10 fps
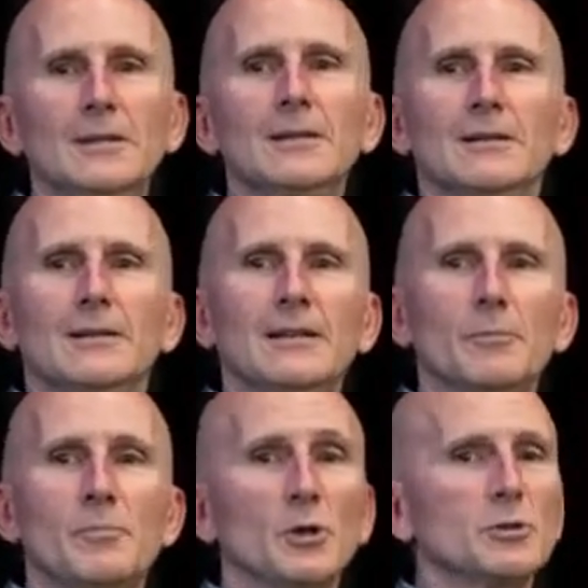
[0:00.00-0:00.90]
you know,
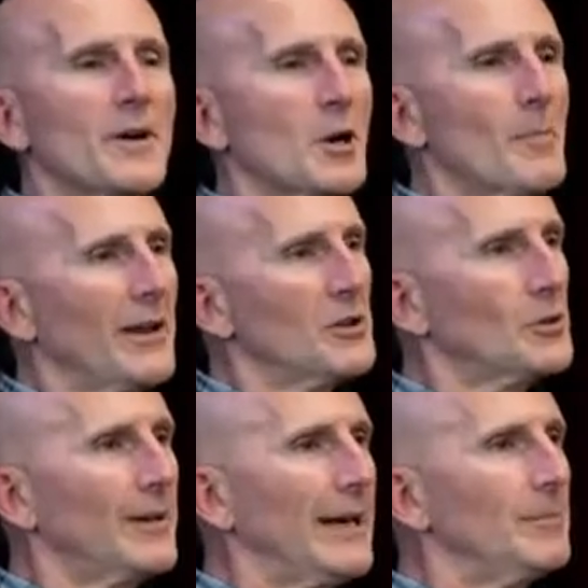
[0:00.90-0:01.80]
build a better
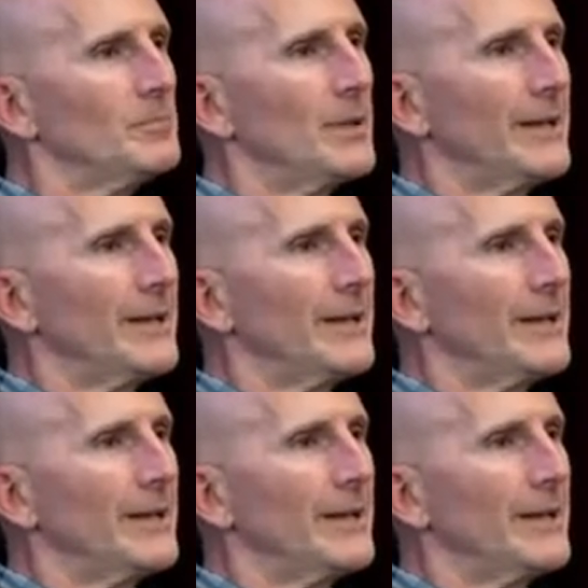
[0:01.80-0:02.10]
mousetrap. But